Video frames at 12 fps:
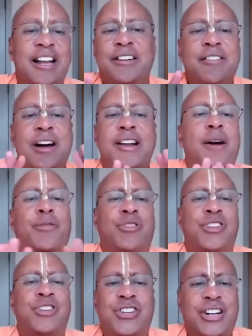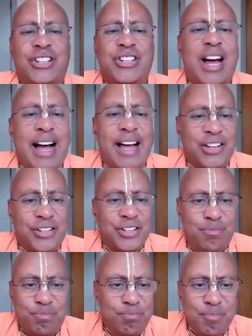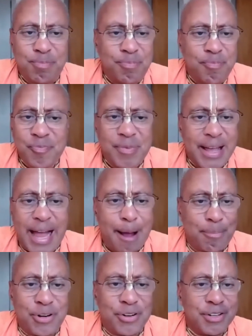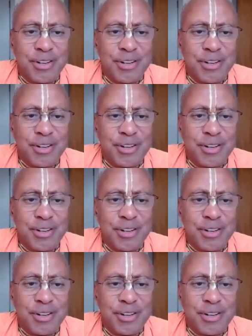enough Krishna Kathas happened?